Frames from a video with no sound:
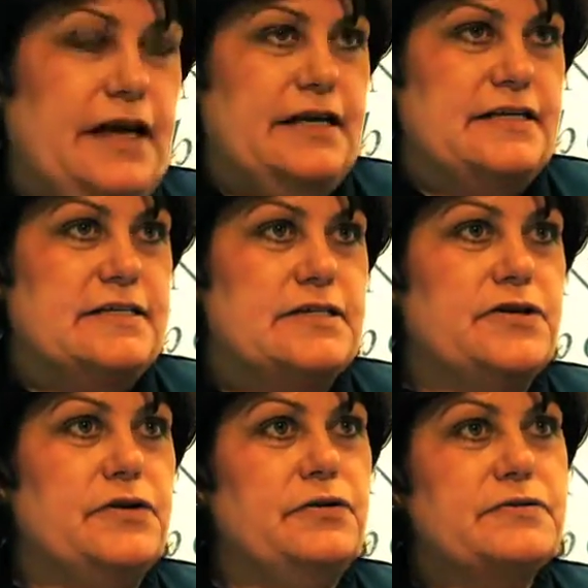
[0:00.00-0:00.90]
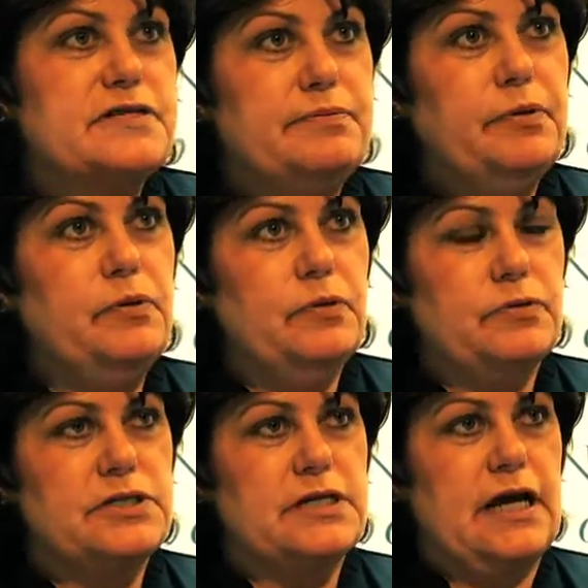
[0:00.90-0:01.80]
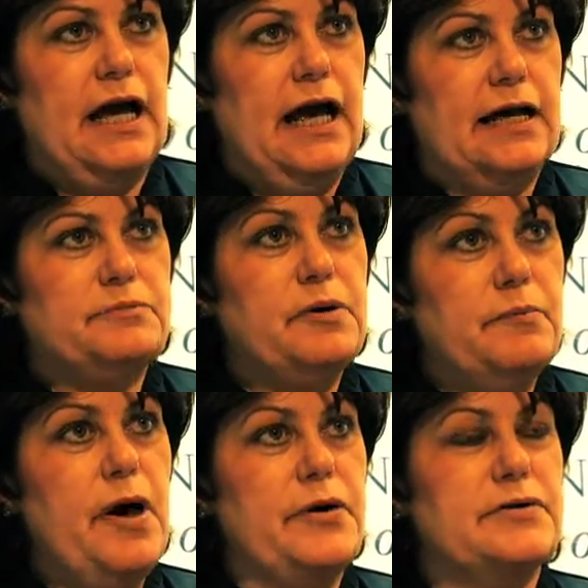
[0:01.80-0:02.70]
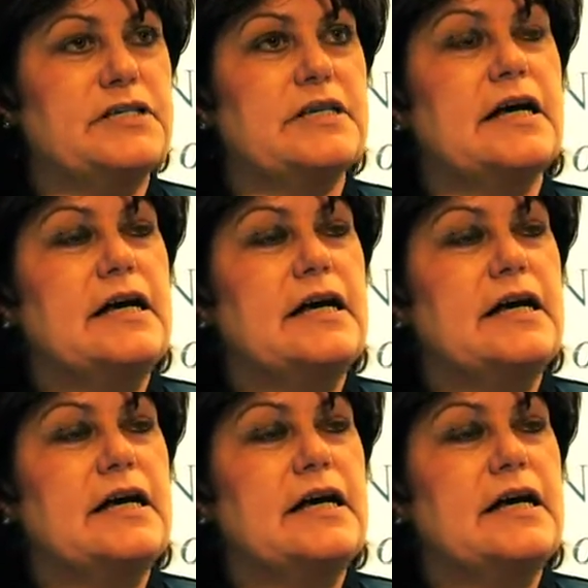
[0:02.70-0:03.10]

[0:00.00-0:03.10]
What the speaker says: is to support and promote